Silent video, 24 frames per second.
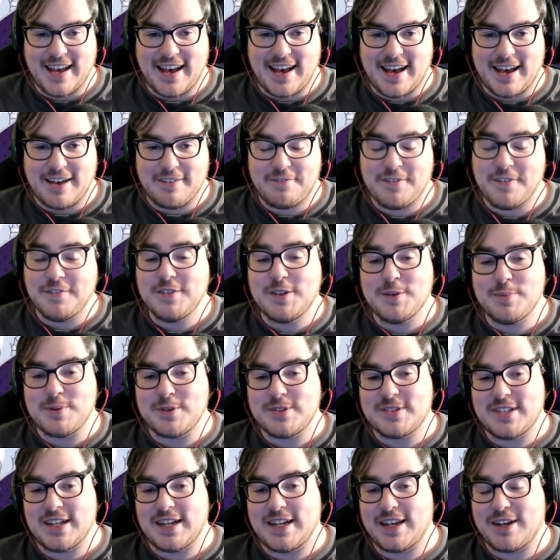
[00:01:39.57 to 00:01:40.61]

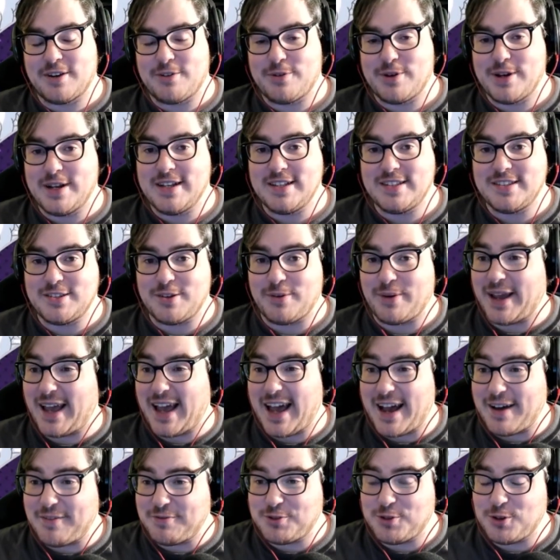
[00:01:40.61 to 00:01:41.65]
50% increase. So I
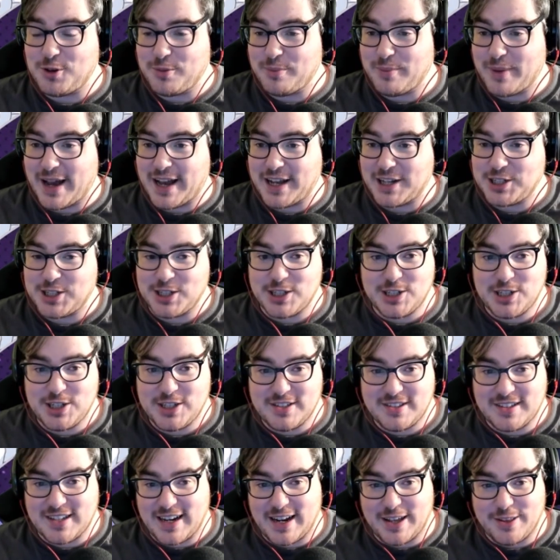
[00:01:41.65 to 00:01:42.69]
have to imagine
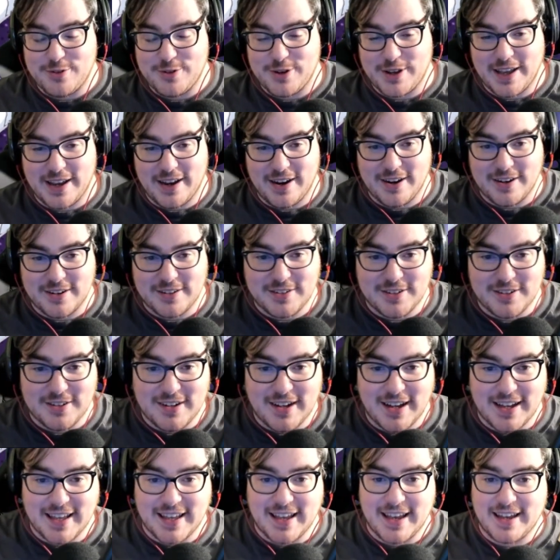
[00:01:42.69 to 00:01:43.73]
she's another character.
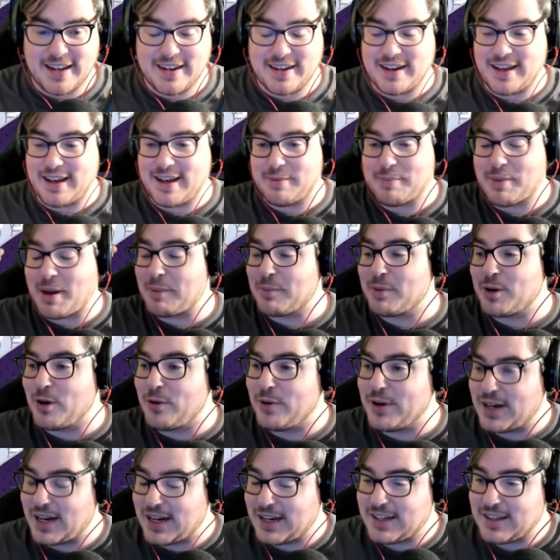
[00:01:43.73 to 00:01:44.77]
Again, I'm
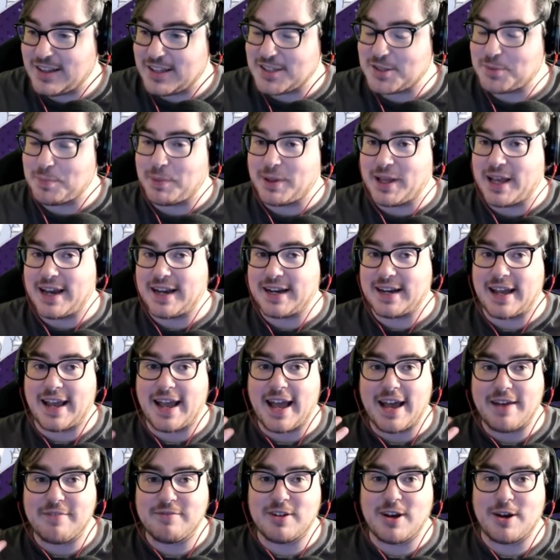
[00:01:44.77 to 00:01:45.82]
going into this blind. I
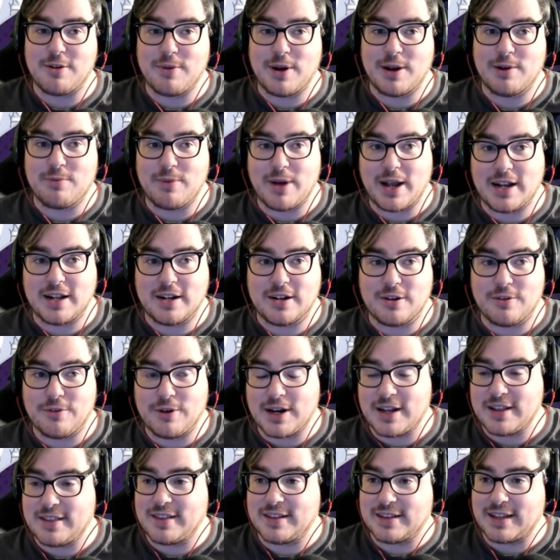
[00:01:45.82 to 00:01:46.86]
have not read Reddit or
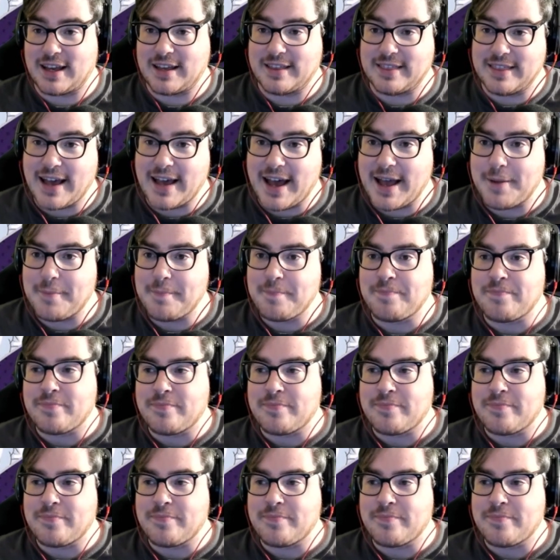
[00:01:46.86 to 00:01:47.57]
anything like that.